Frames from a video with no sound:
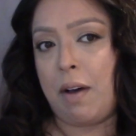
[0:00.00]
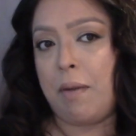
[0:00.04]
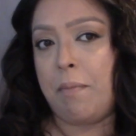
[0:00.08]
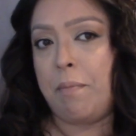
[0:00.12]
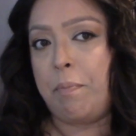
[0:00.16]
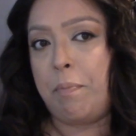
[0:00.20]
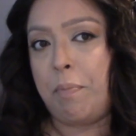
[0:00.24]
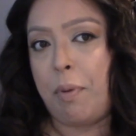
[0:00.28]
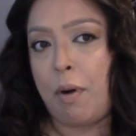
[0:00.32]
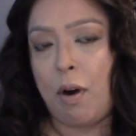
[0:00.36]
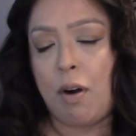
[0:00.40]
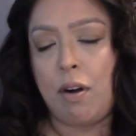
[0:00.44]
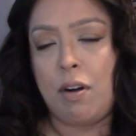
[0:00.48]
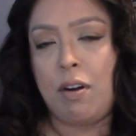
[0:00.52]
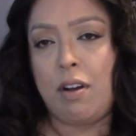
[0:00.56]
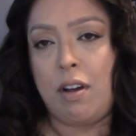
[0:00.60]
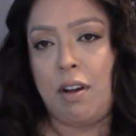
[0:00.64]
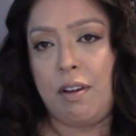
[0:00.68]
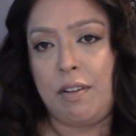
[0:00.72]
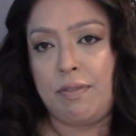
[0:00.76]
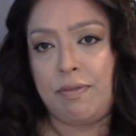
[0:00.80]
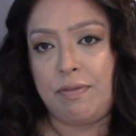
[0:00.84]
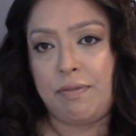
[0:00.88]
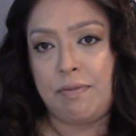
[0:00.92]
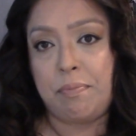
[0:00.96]
part
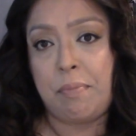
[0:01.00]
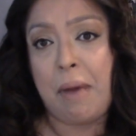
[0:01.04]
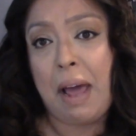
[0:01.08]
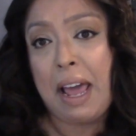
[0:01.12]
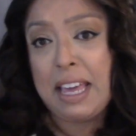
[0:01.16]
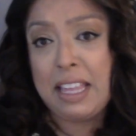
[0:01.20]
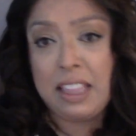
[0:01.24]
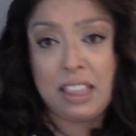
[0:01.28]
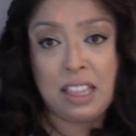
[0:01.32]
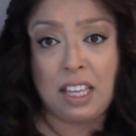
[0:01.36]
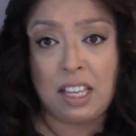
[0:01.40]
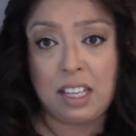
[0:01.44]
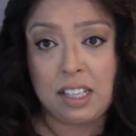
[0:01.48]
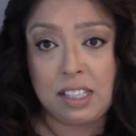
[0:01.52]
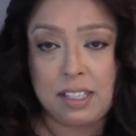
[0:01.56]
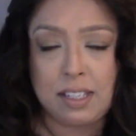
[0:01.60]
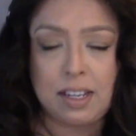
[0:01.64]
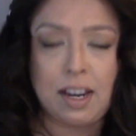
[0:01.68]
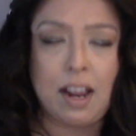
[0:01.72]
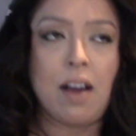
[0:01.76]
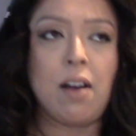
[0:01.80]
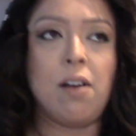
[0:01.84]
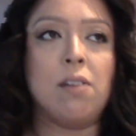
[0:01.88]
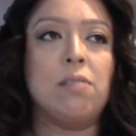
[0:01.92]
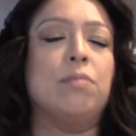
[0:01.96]
of my things
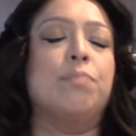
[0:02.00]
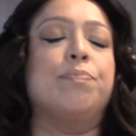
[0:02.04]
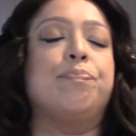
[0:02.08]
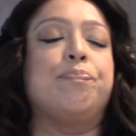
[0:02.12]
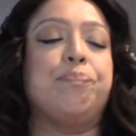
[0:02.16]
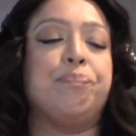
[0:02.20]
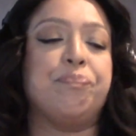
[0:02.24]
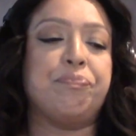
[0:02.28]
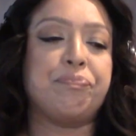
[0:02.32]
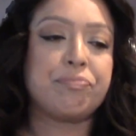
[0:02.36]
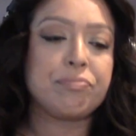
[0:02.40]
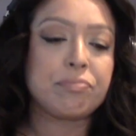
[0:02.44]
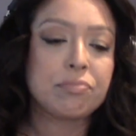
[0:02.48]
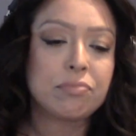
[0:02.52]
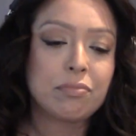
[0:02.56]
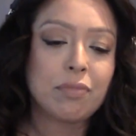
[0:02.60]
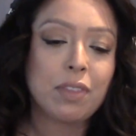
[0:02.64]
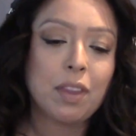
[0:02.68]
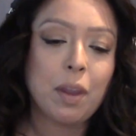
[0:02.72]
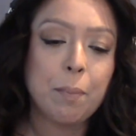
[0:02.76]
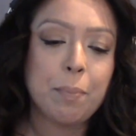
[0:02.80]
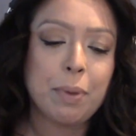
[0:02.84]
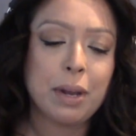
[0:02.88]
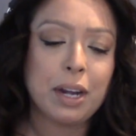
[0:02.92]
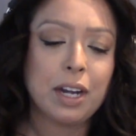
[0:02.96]
now.
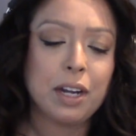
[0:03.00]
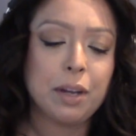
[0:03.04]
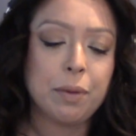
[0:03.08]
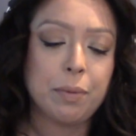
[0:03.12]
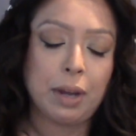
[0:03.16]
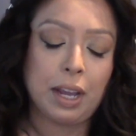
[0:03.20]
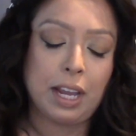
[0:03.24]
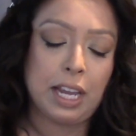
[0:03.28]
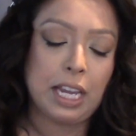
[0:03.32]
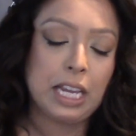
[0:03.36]
But anyway,